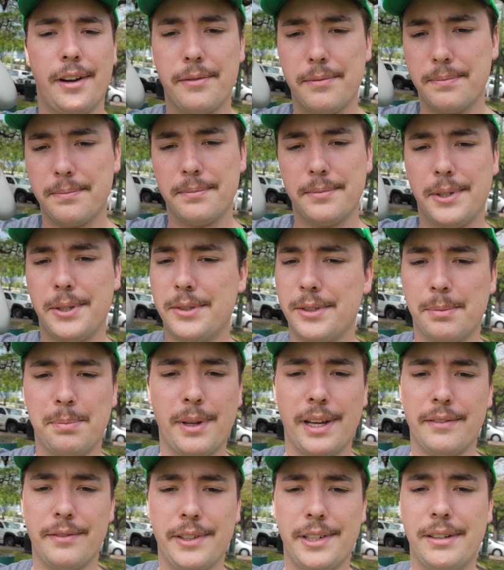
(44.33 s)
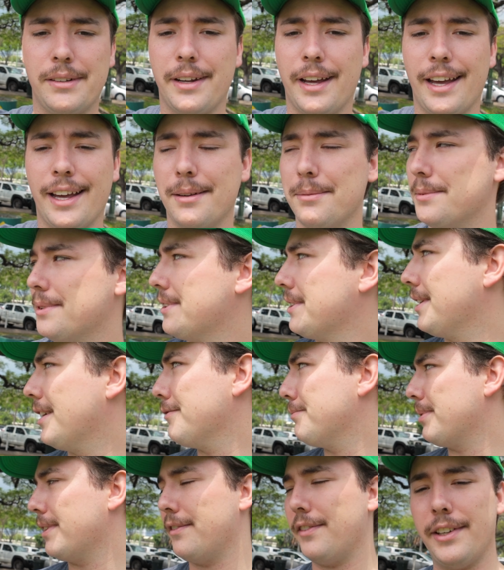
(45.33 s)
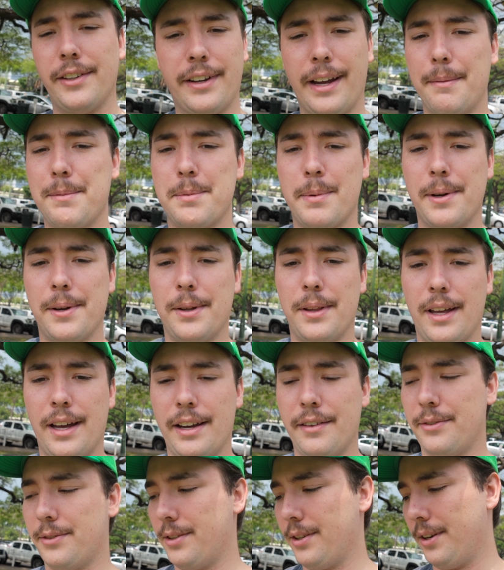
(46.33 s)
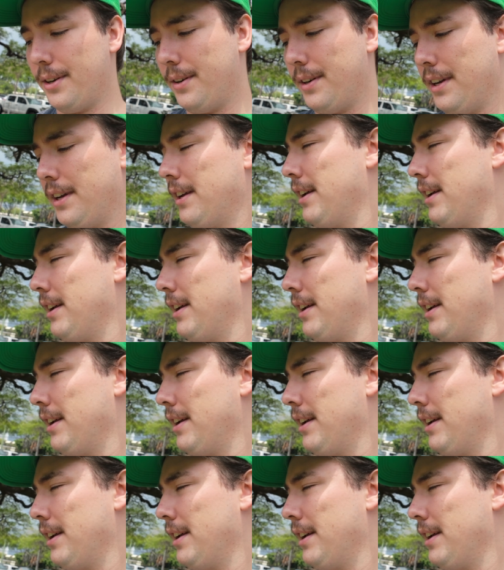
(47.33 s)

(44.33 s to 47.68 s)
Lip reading: I'm used to playing video games, you know, I've played video games my whole life, so